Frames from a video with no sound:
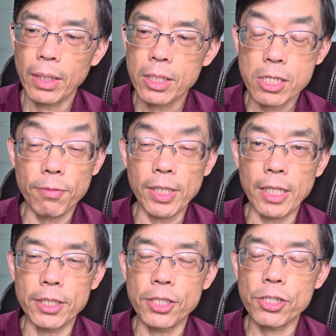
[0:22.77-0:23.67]

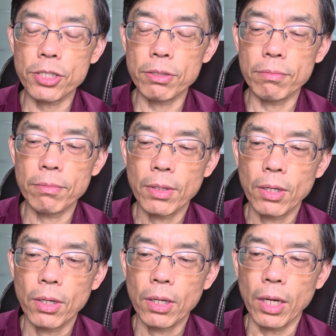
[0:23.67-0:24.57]

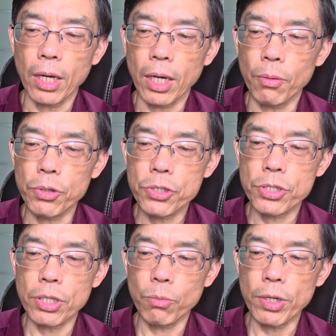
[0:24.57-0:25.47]
civilization which the